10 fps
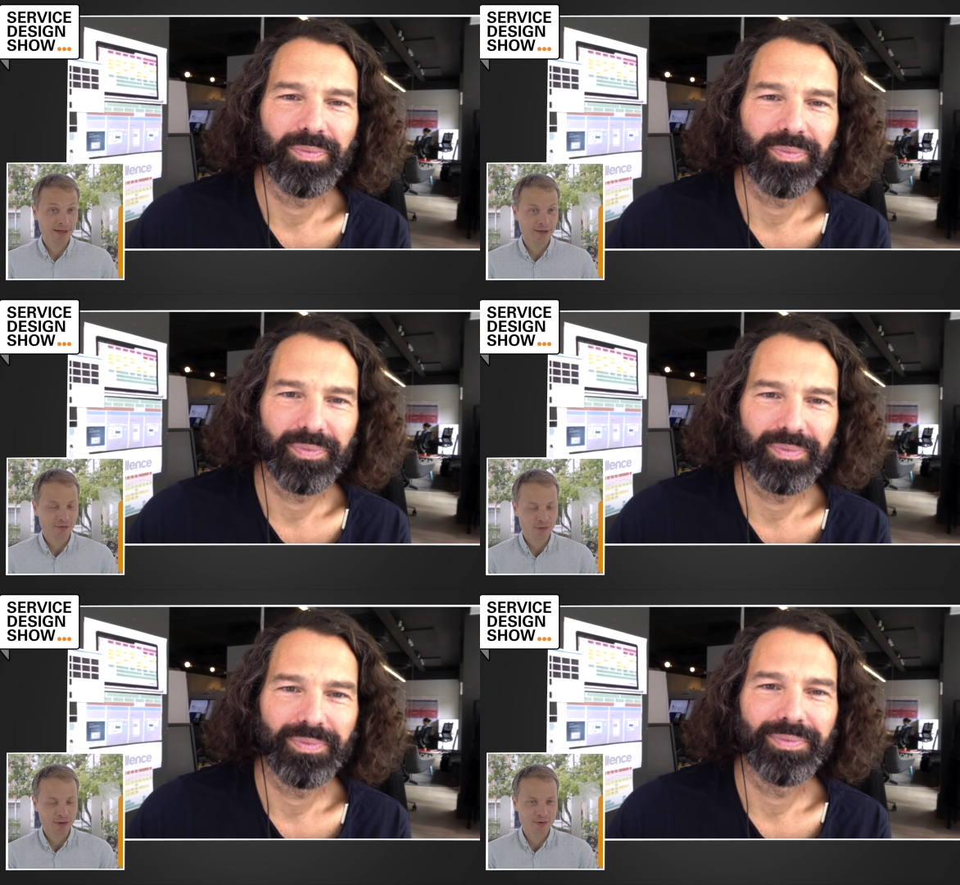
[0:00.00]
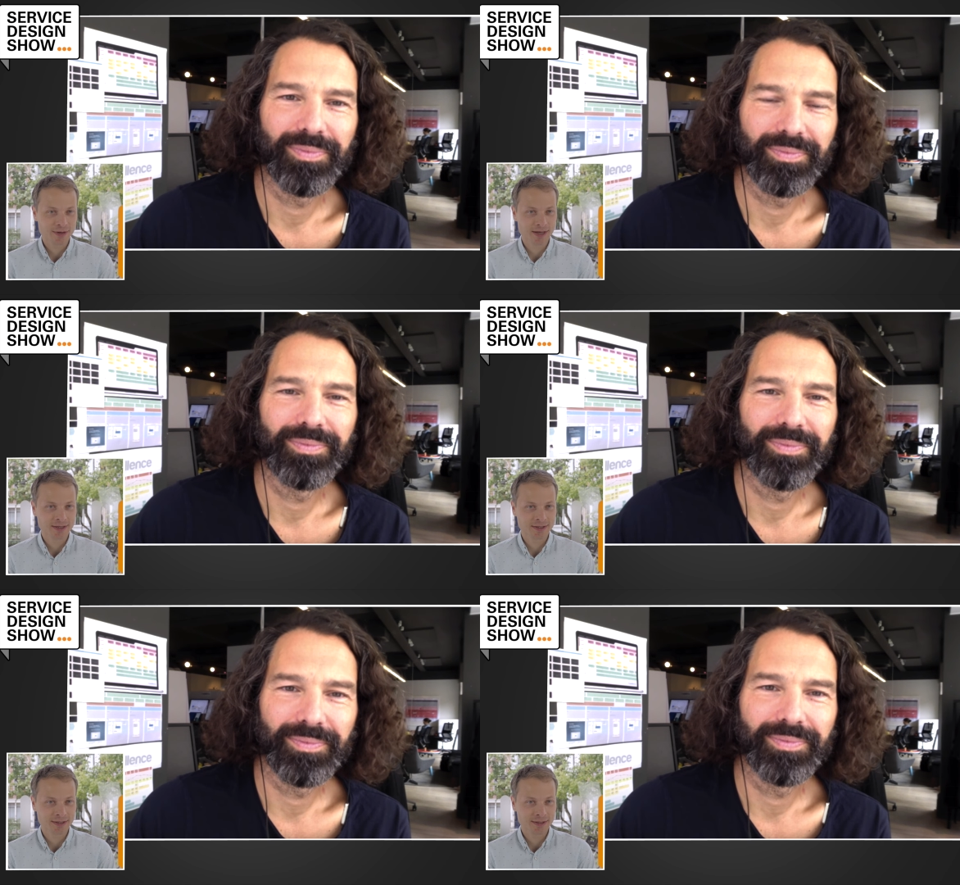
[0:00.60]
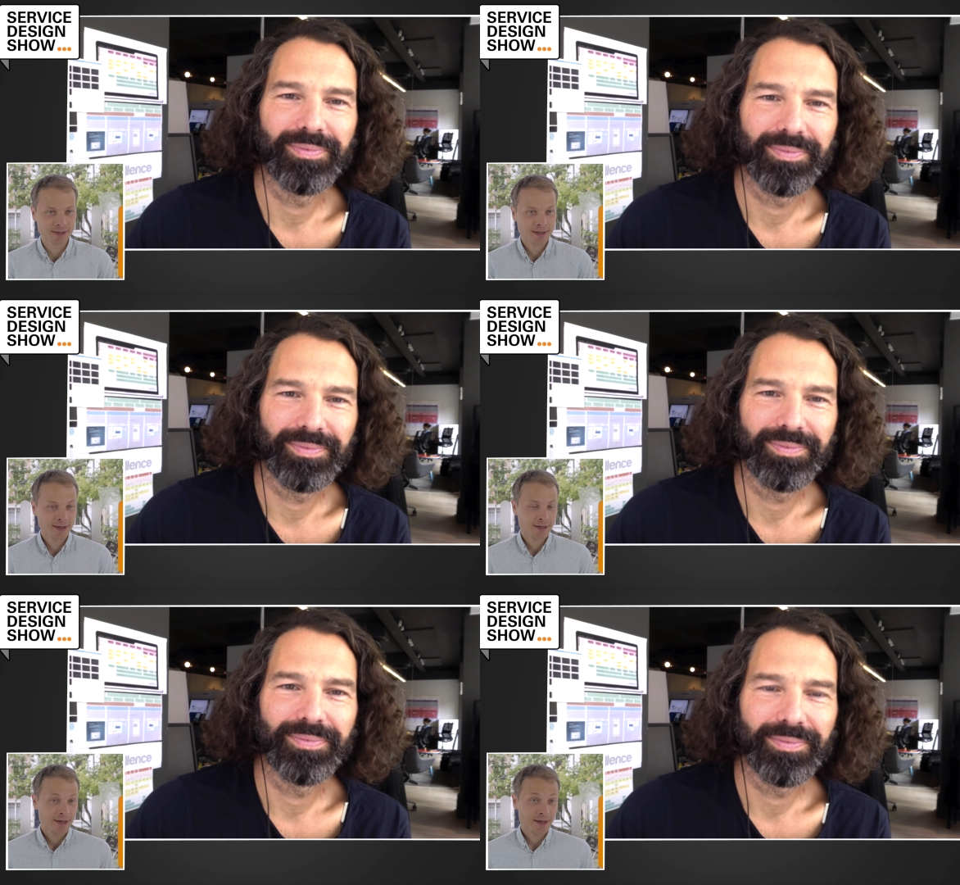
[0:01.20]
Speaker 1: in a different location.
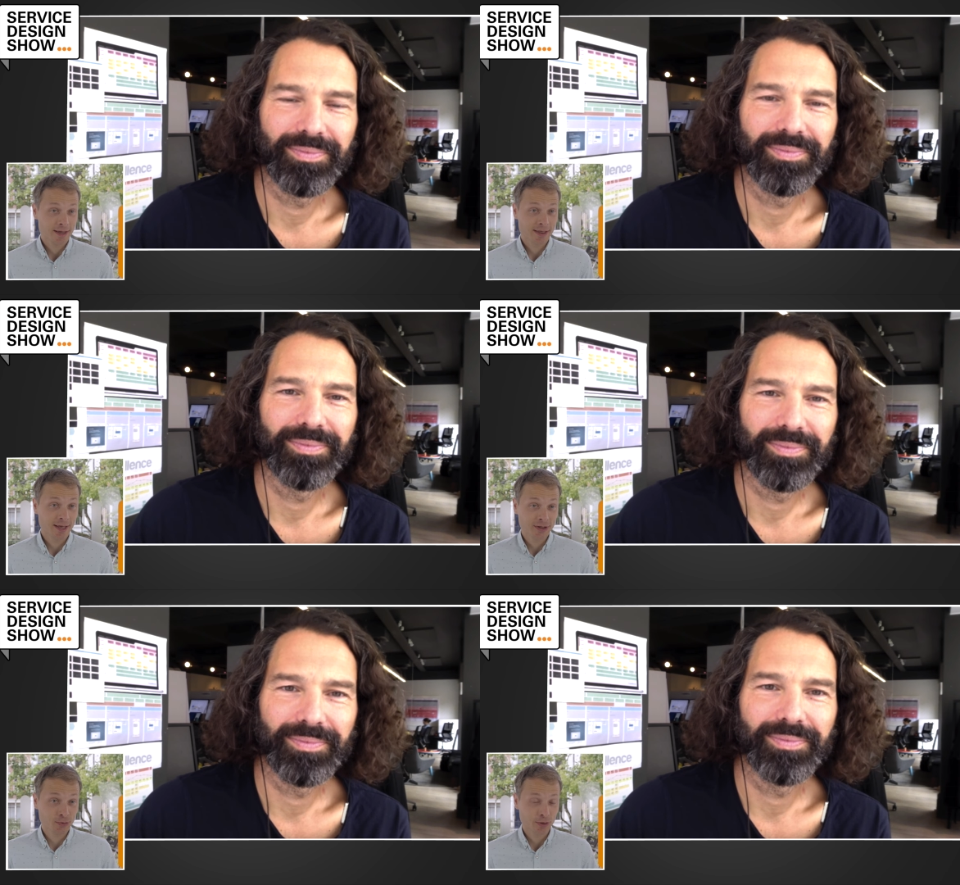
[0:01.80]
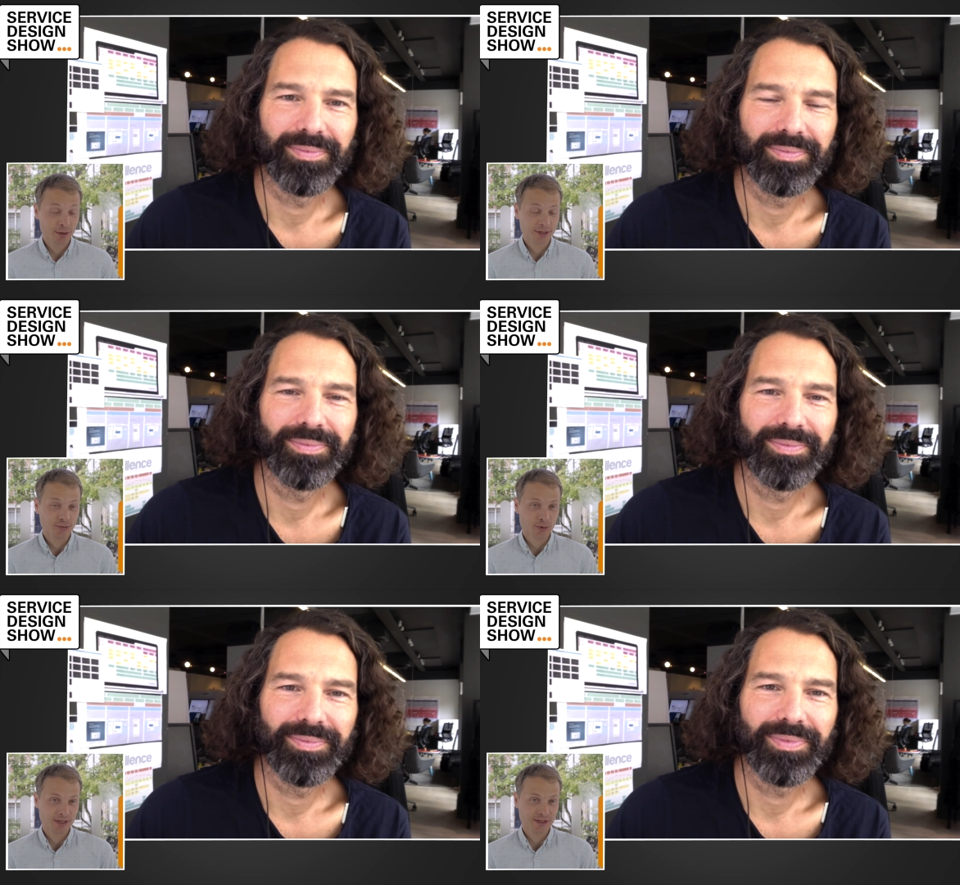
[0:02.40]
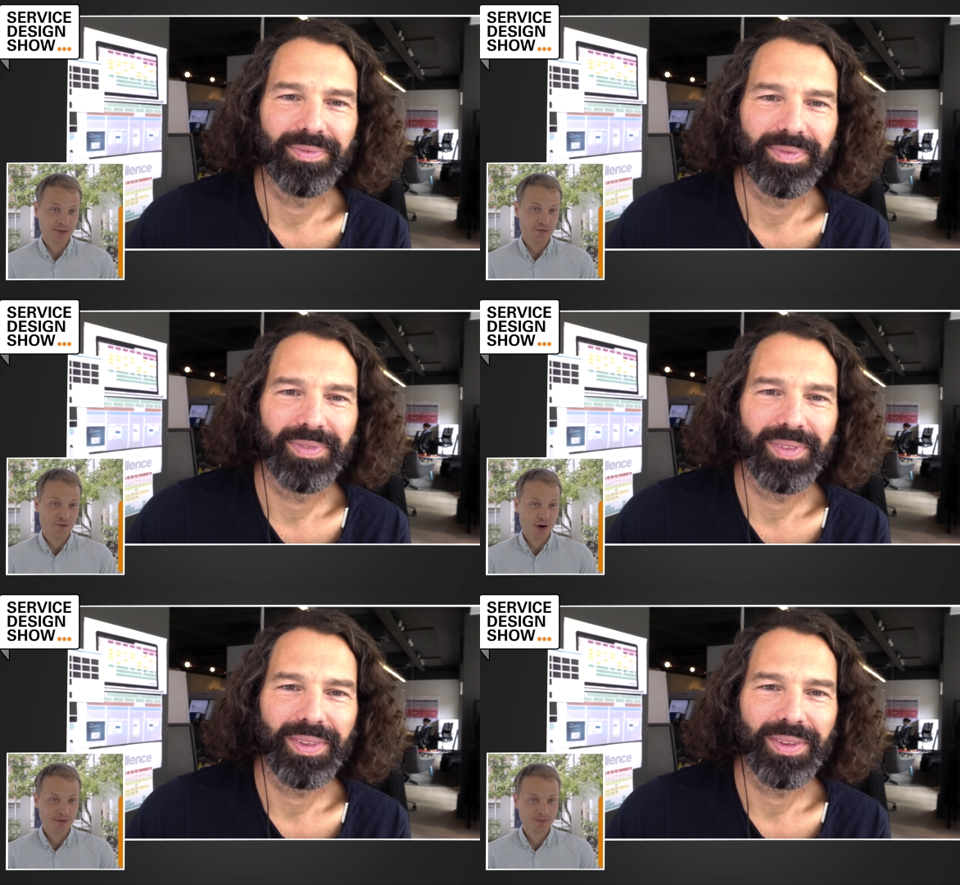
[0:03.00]
Uh, thanks for your inspiration so
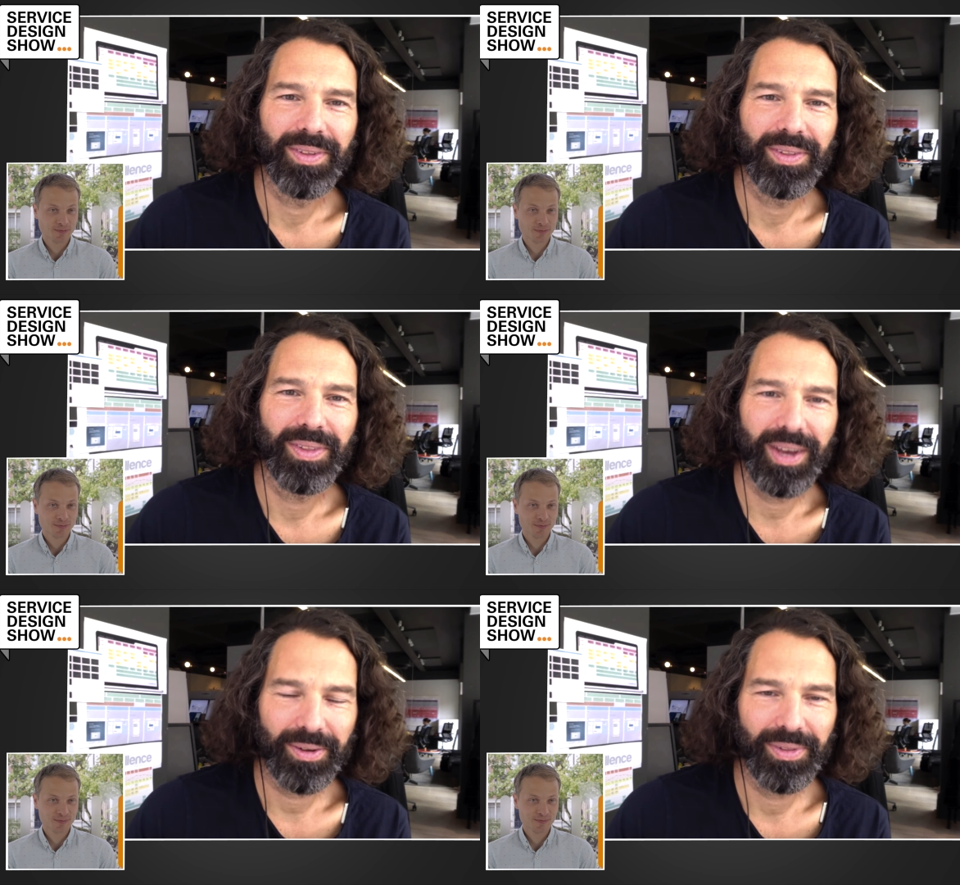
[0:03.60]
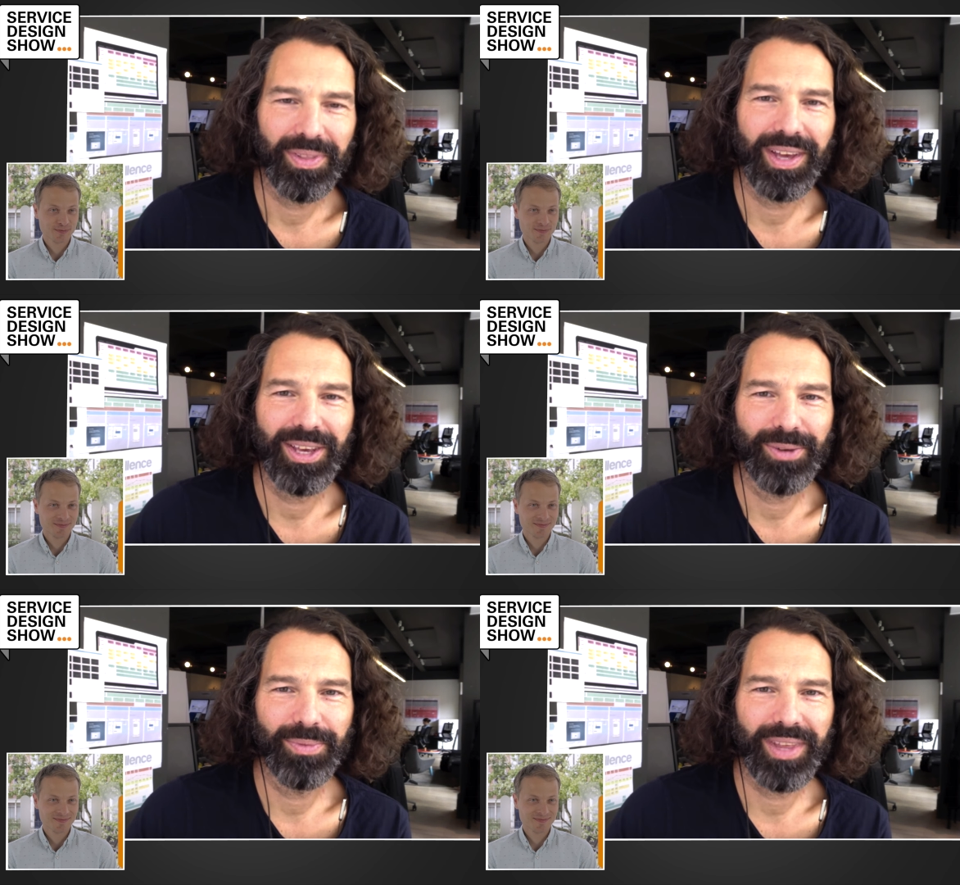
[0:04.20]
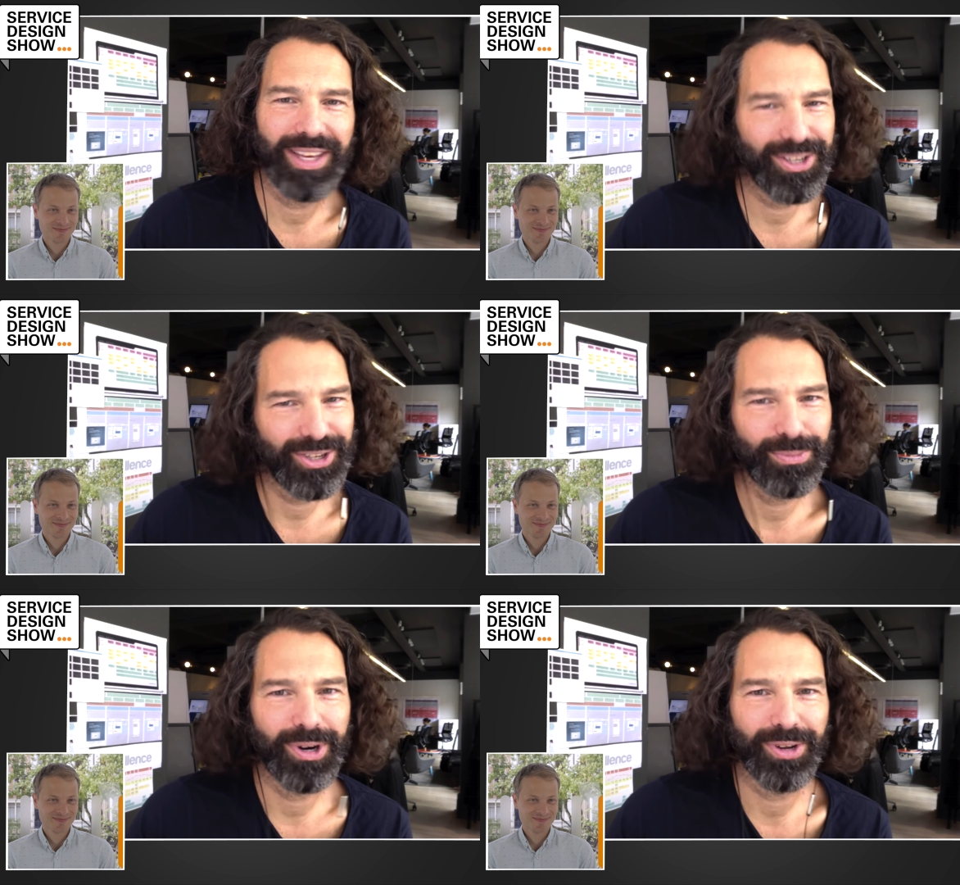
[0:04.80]
far.
Speaker 2: Yeah, thank you. Thank you too,
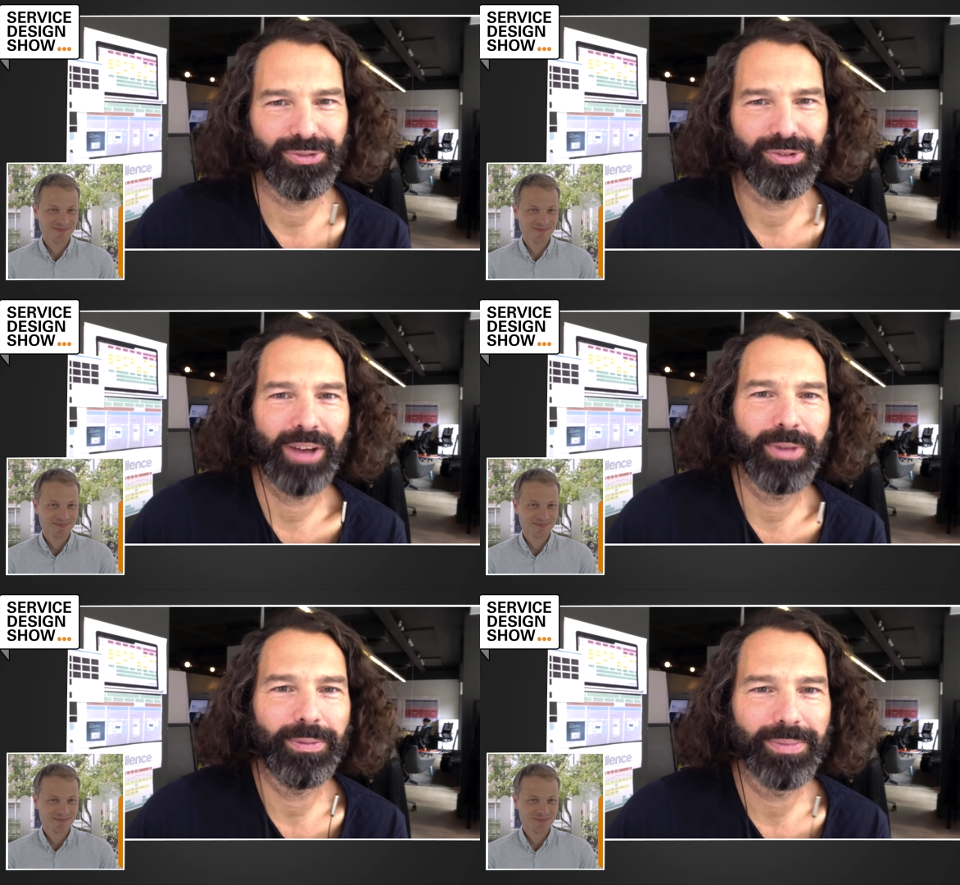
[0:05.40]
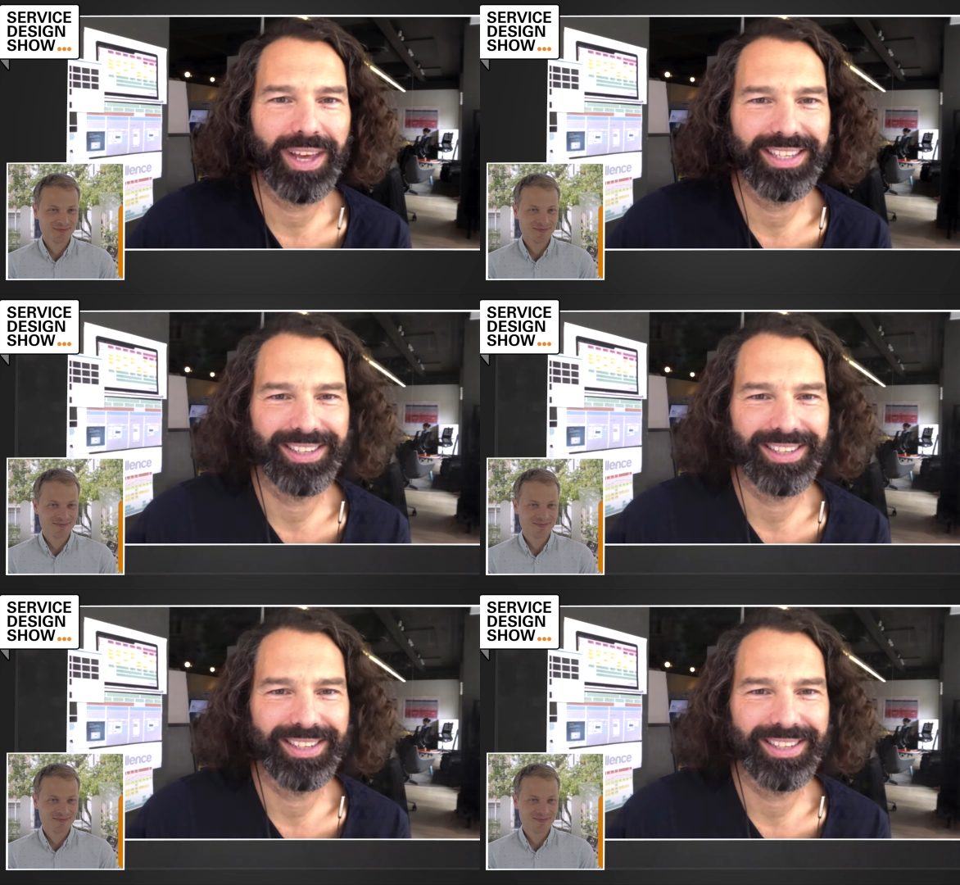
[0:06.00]
Mark, for having me. Thanks.